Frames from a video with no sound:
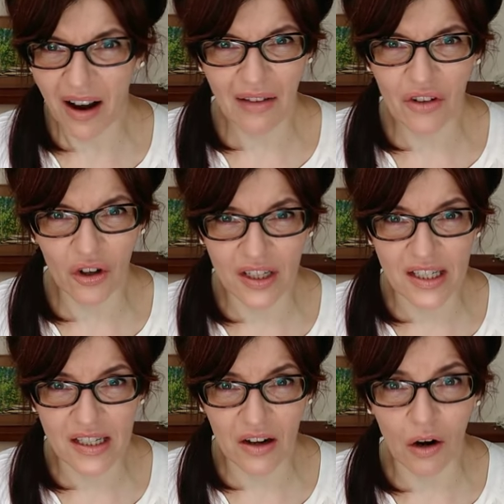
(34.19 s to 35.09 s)
I haven't got a
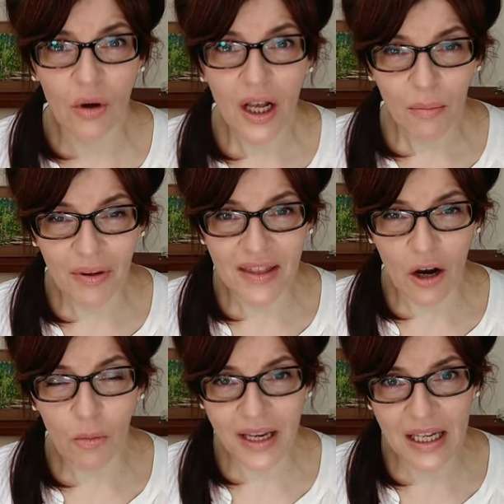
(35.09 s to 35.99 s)
style. But
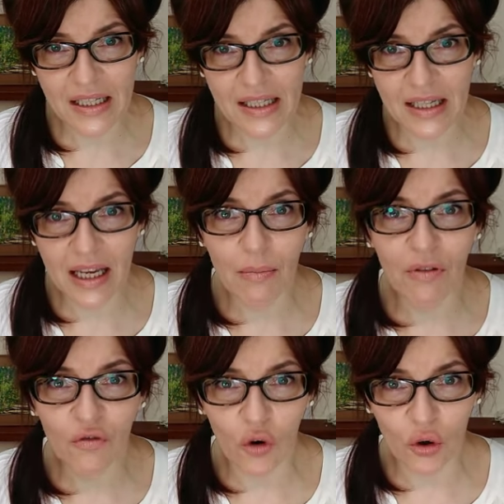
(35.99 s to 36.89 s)
they'll begin to see it
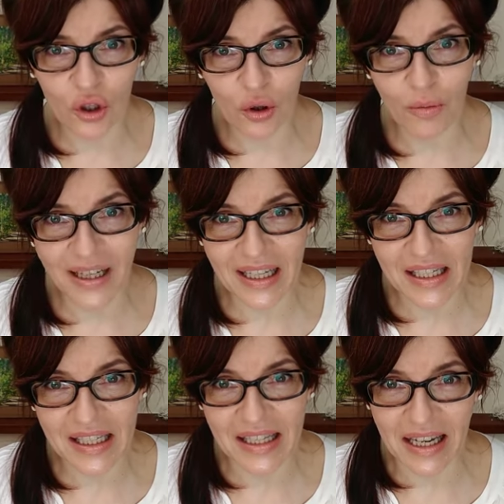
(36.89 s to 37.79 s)
before you begin
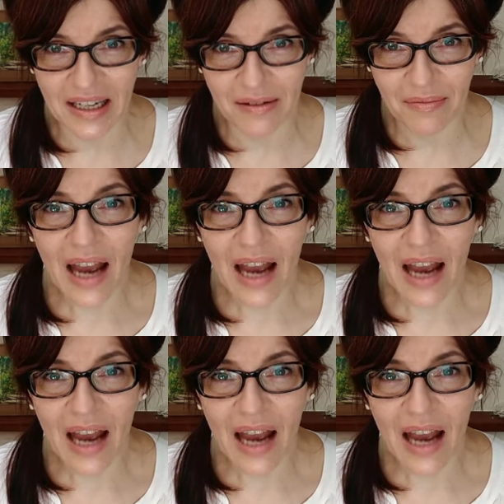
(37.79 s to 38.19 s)
to see it.